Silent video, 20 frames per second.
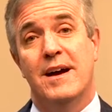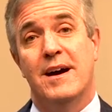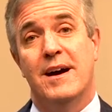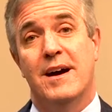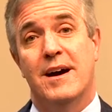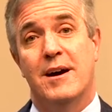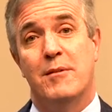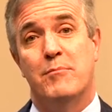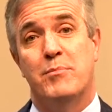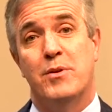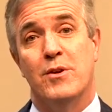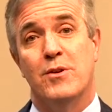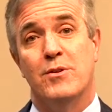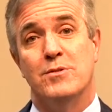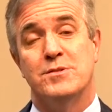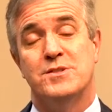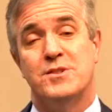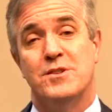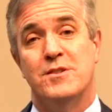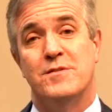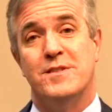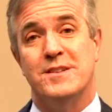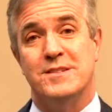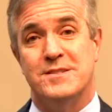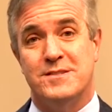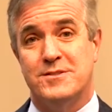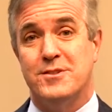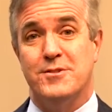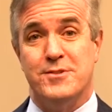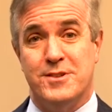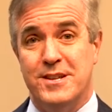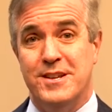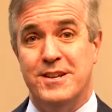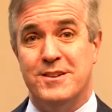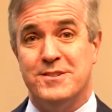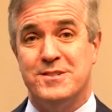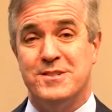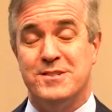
Uh, Pearl served as 13 years